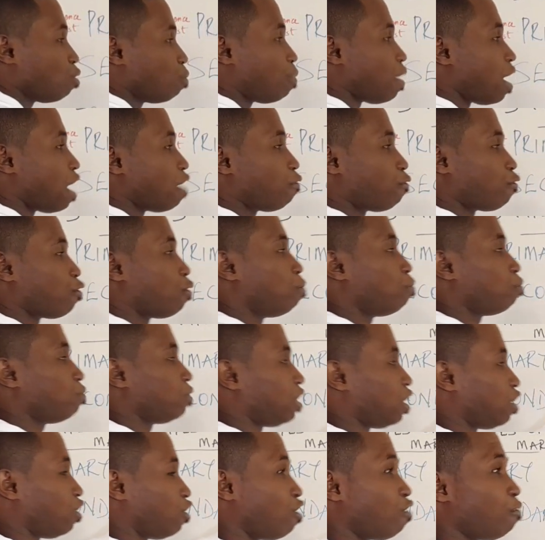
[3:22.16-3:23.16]
you buy from
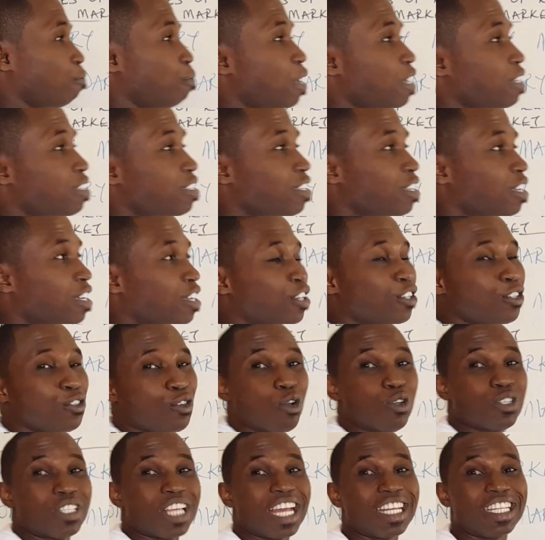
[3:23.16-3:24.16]
the government.
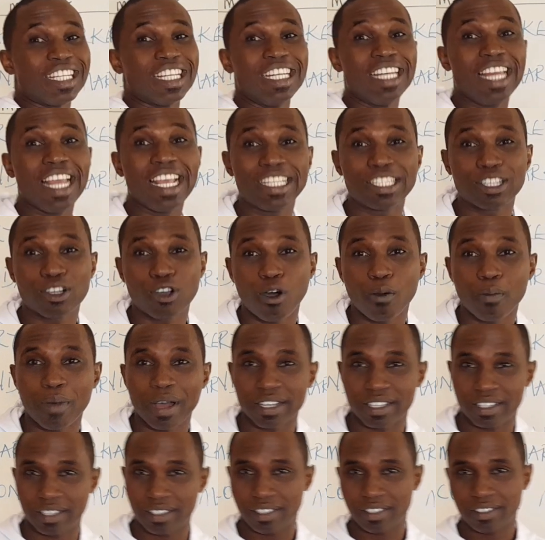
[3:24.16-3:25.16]
Those are the
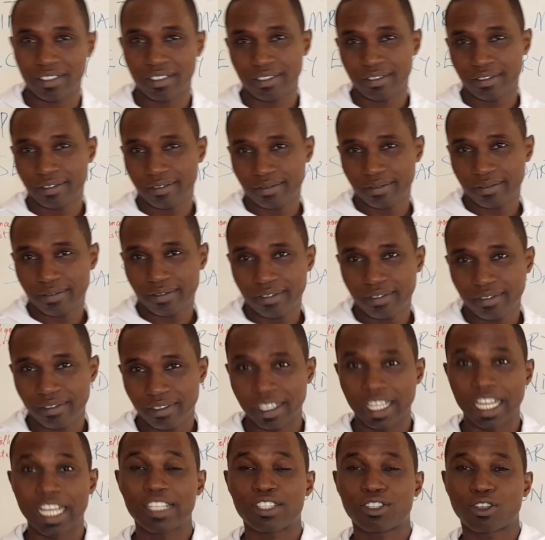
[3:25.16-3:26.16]
latecomers.
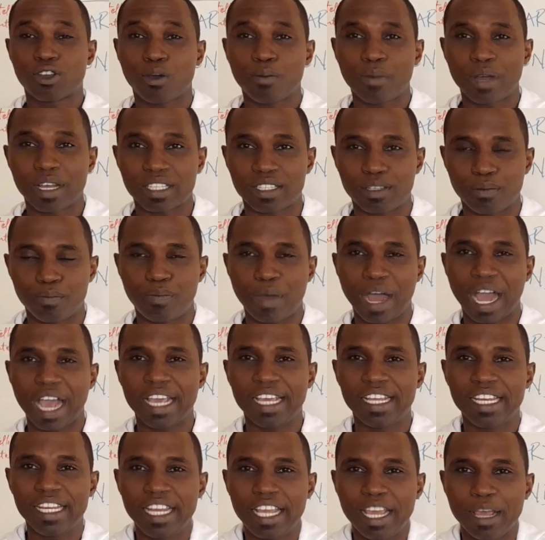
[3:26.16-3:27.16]
Latecomers
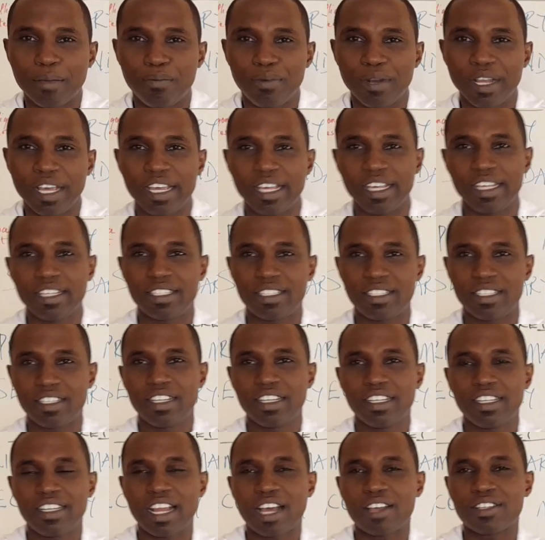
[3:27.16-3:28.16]
buying a
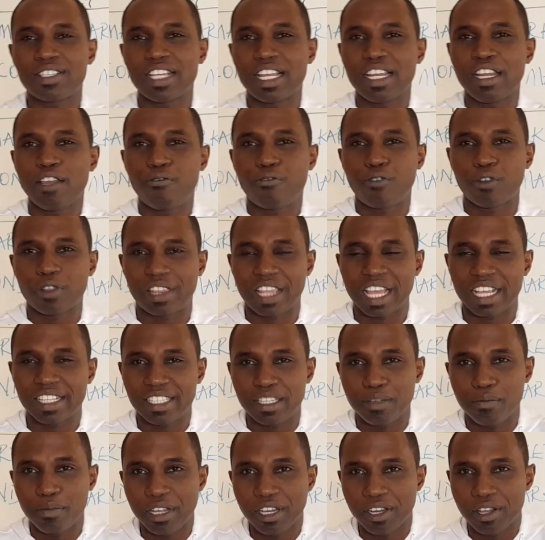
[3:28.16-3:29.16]
place, now selling for
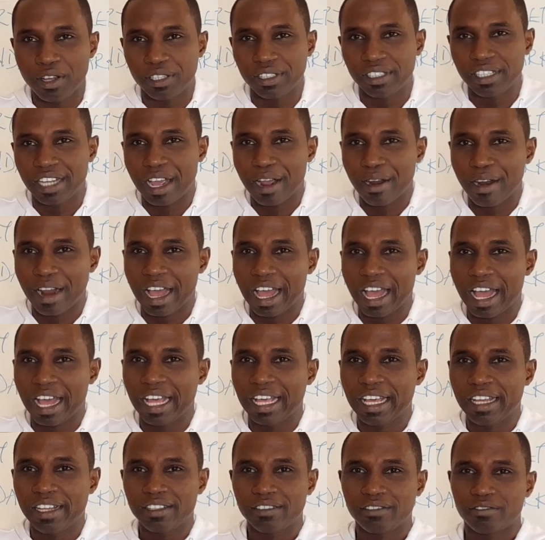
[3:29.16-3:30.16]
30 million
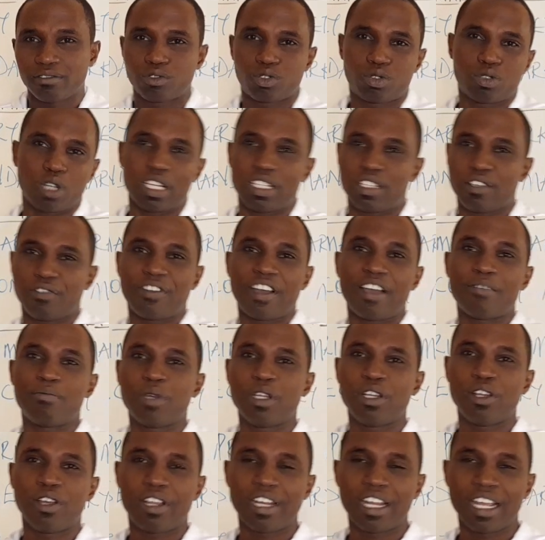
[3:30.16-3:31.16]
naira, 25
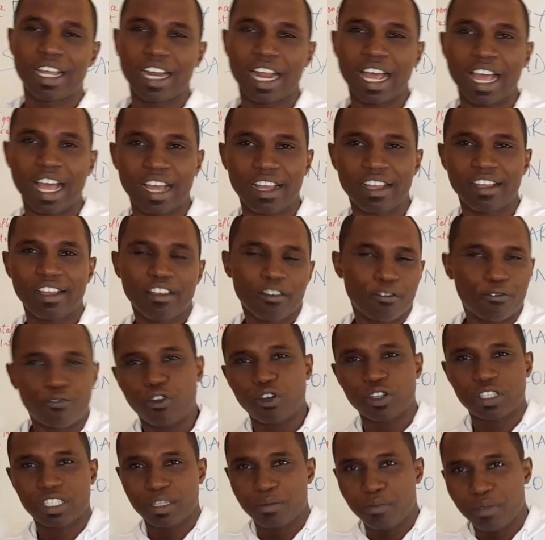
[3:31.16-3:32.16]
million naira,
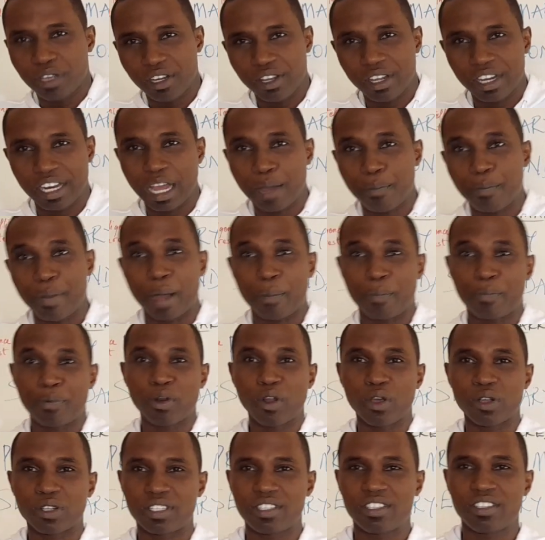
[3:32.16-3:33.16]
40 million naira per
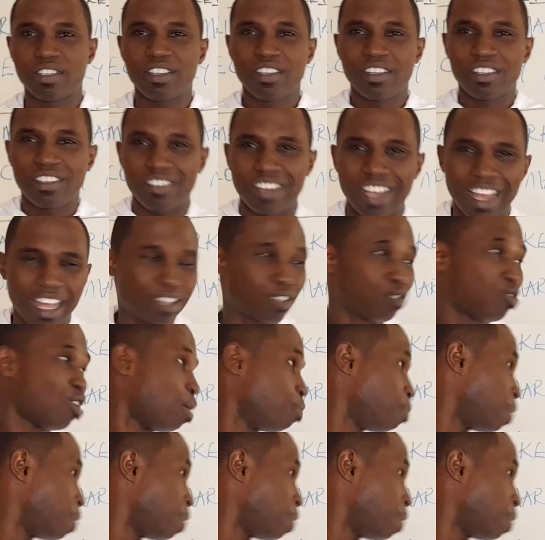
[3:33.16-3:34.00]
plot. That's where you are